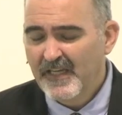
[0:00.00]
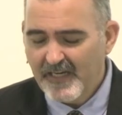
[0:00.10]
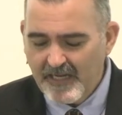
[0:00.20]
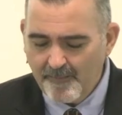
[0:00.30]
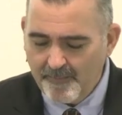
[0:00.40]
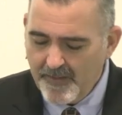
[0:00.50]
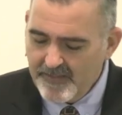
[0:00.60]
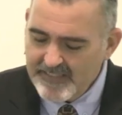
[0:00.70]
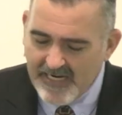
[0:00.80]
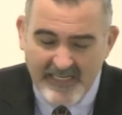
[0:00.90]
It can
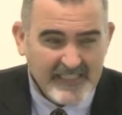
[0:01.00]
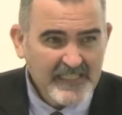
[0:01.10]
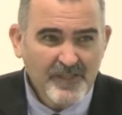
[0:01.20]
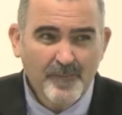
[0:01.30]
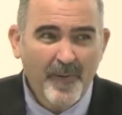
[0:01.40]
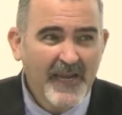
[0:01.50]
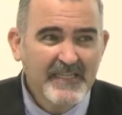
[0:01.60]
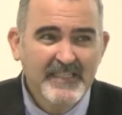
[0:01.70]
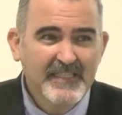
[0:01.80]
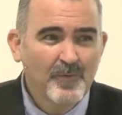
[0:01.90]
take us into
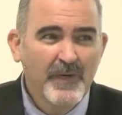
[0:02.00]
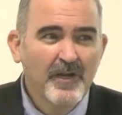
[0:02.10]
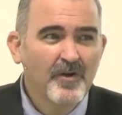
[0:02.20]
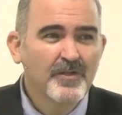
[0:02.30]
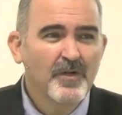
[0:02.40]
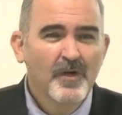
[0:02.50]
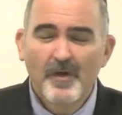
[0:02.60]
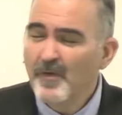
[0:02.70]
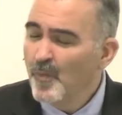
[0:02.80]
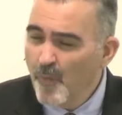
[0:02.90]
places that we don't
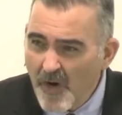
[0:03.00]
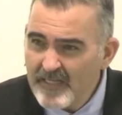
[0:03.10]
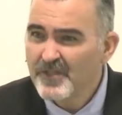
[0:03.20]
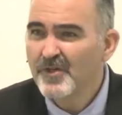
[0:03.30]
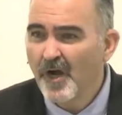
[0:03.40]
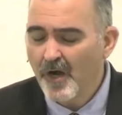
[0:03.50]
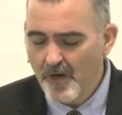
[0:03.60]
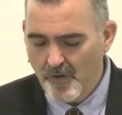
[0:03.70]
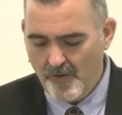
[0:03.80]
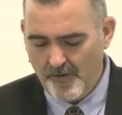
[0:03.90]
want to
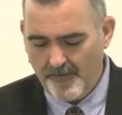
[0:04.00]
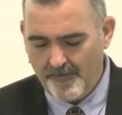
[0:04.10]
go.